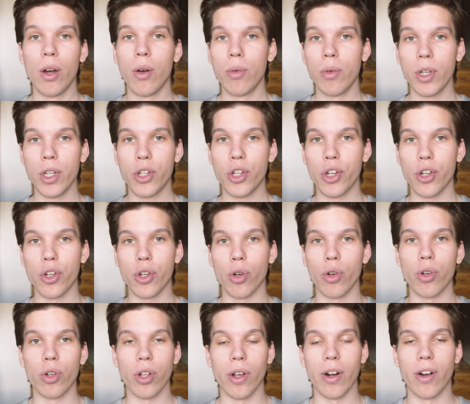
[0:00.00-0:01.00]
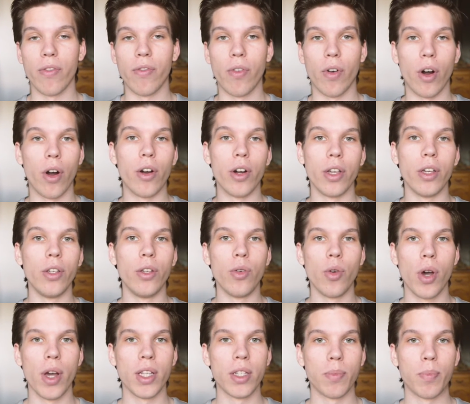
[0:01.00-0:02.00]
which is shorter for
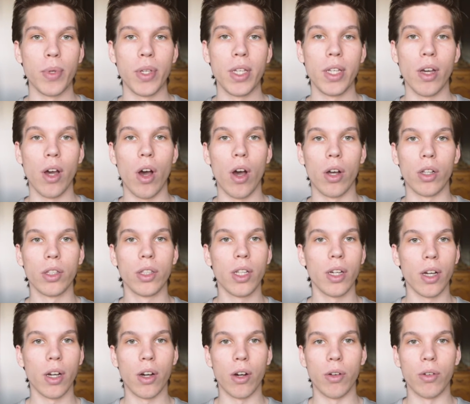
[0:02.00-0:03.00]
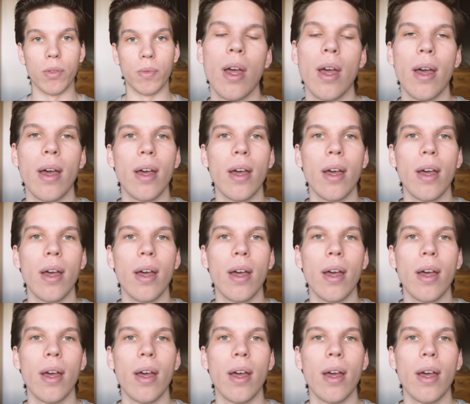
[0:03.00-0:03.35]
USB on the go.